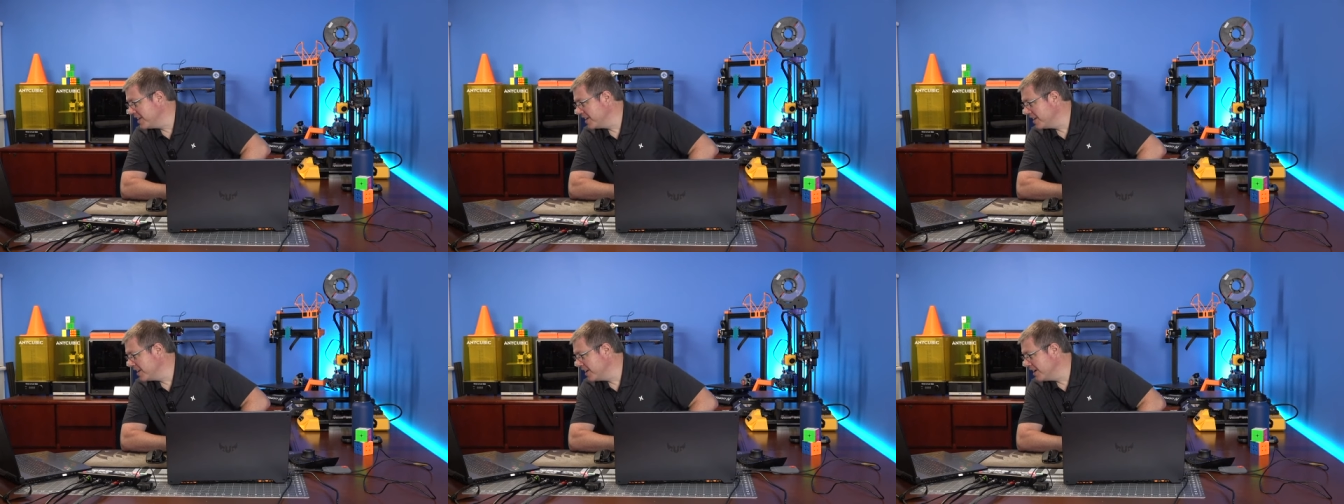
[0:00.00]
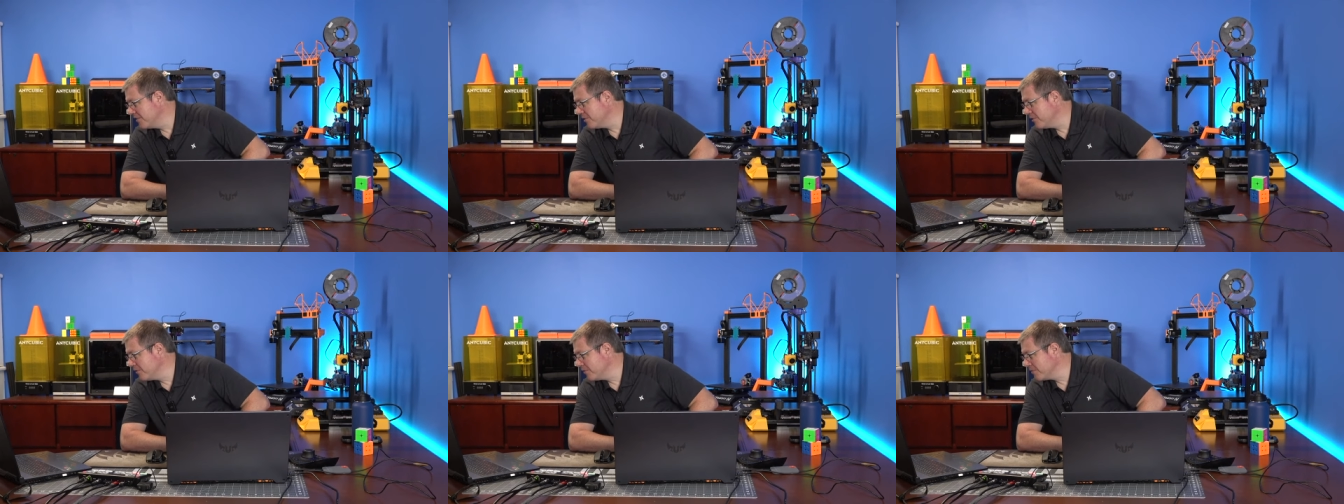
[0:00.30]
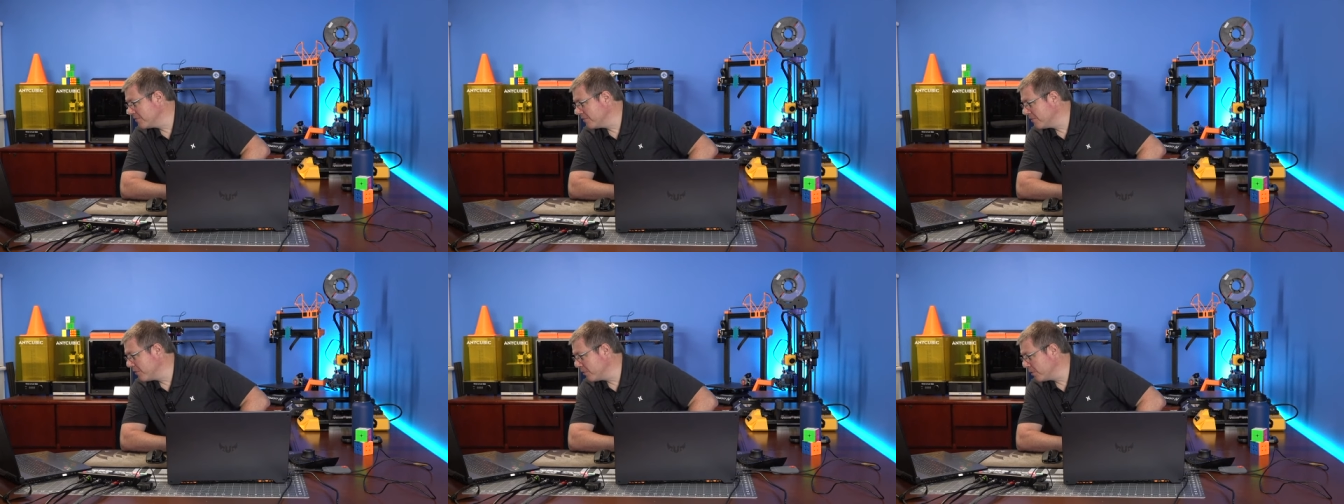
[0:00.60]
Even
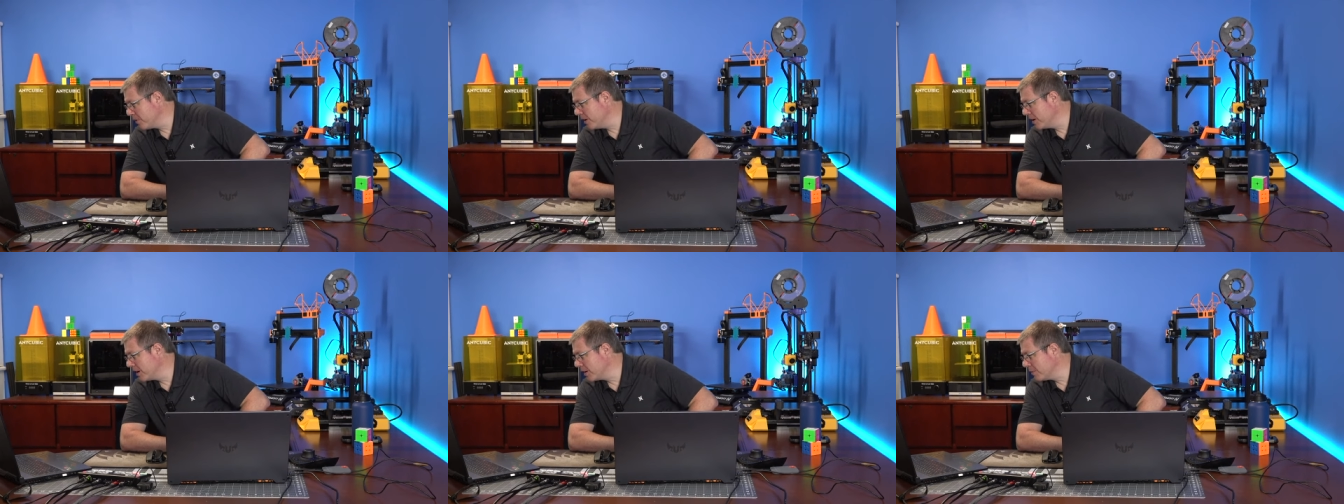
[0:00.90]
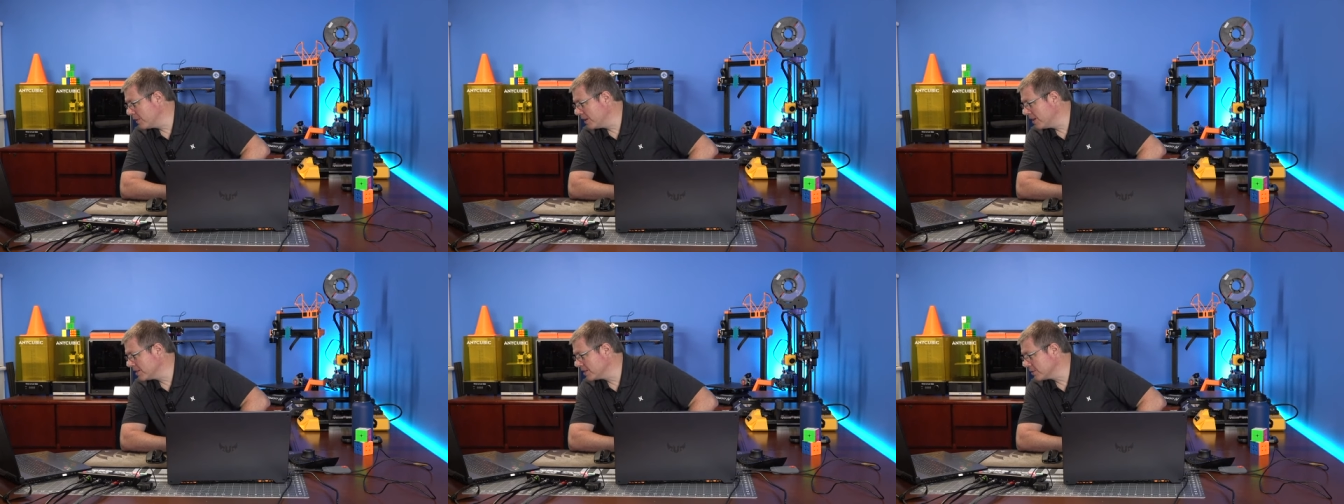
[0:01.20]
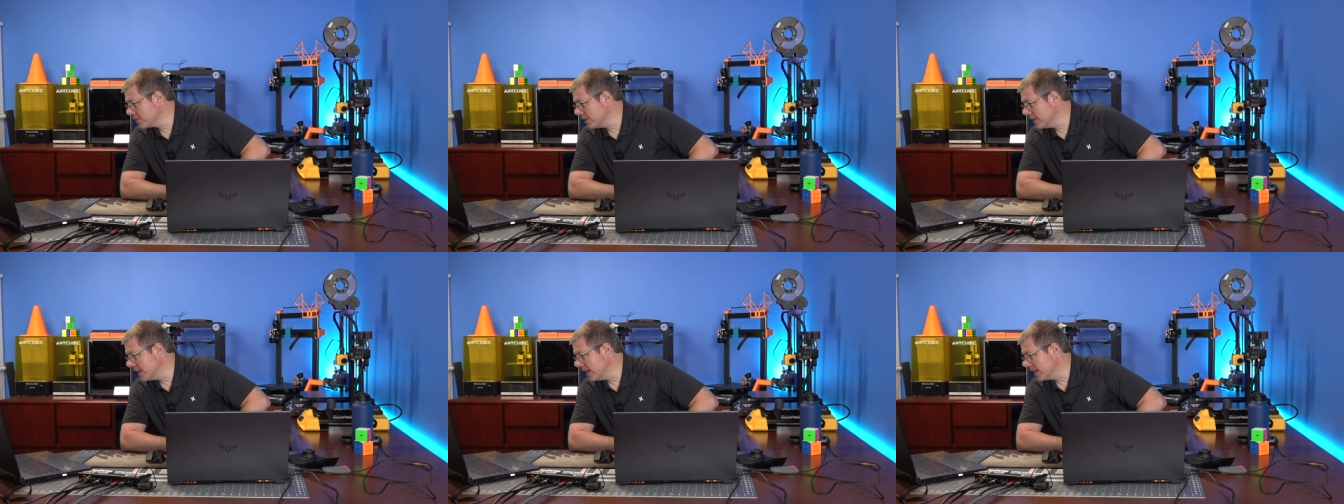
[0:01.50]
from 400 miles
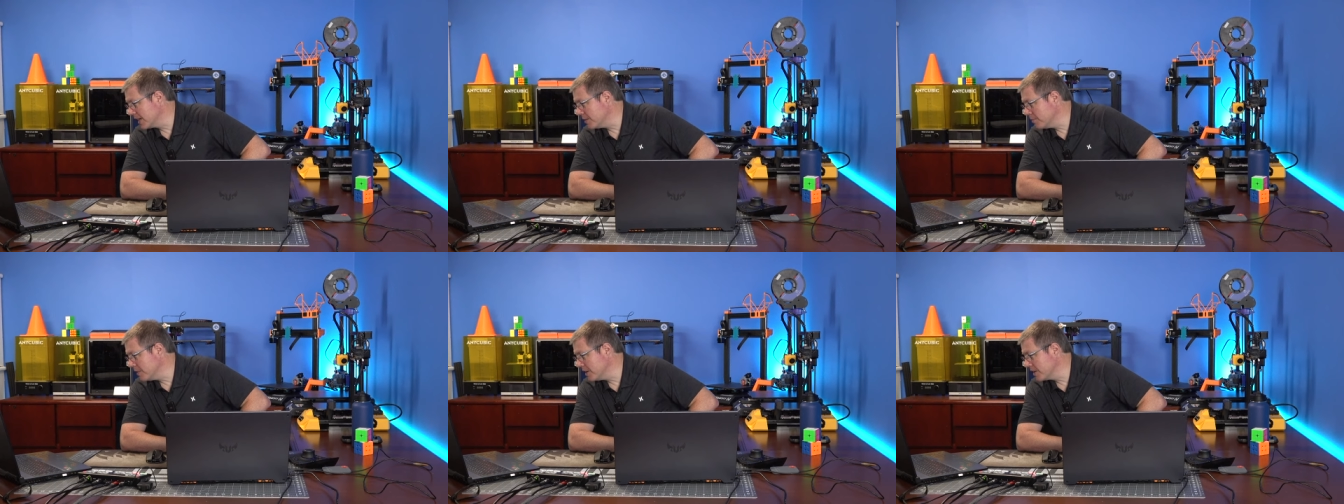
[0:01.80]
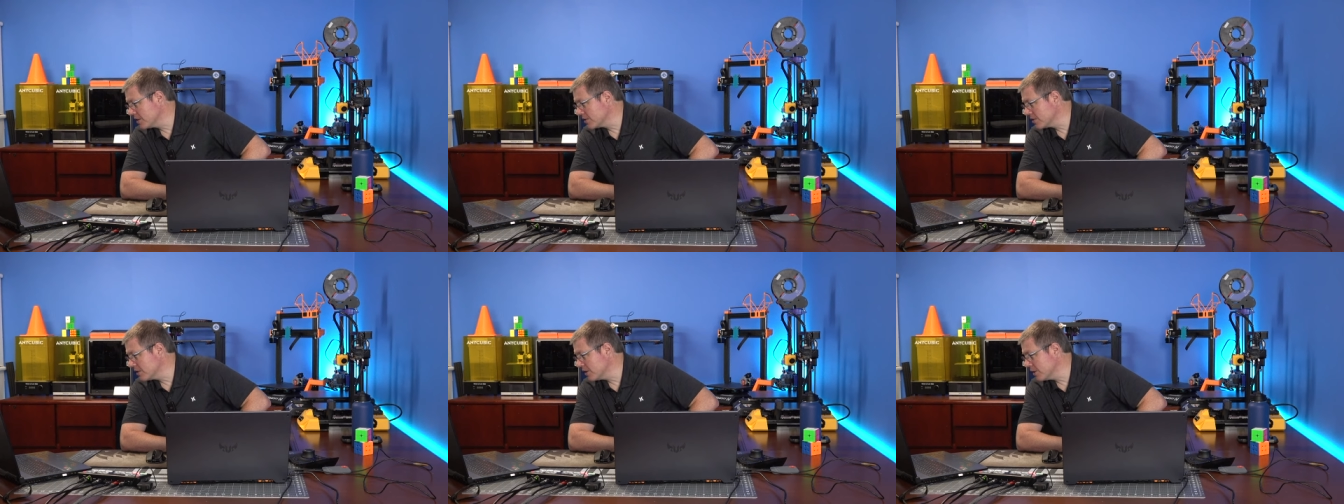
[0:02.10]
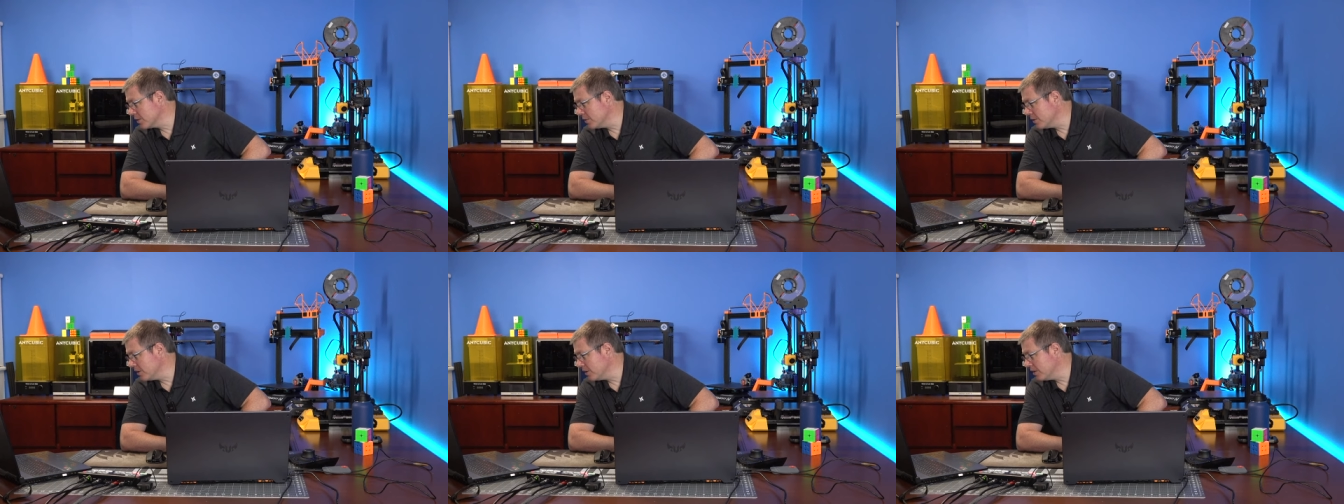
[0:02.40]
away, I can make sure
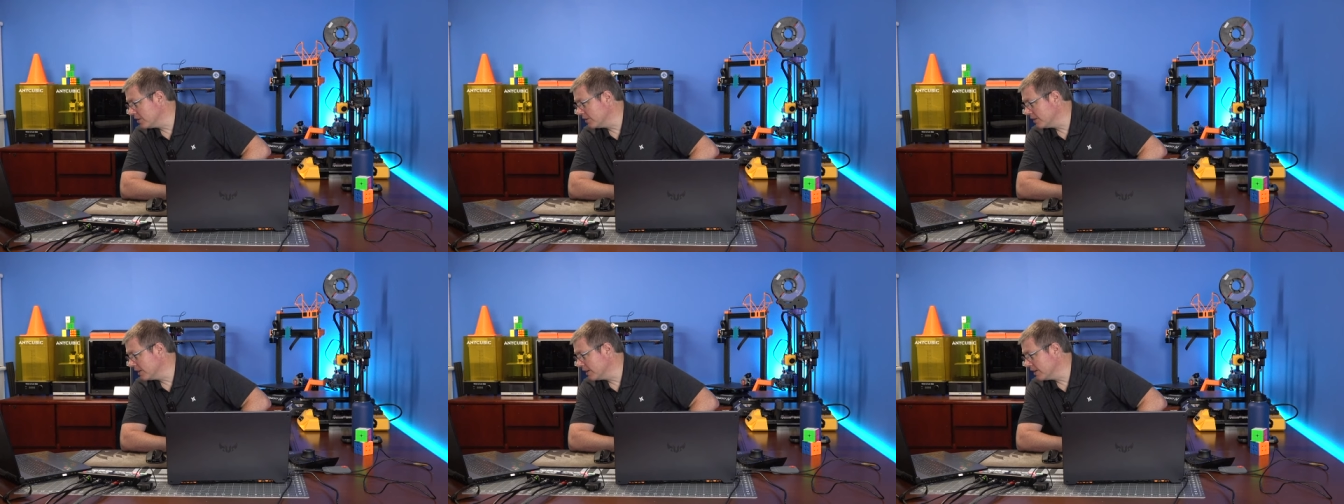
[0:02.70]
you all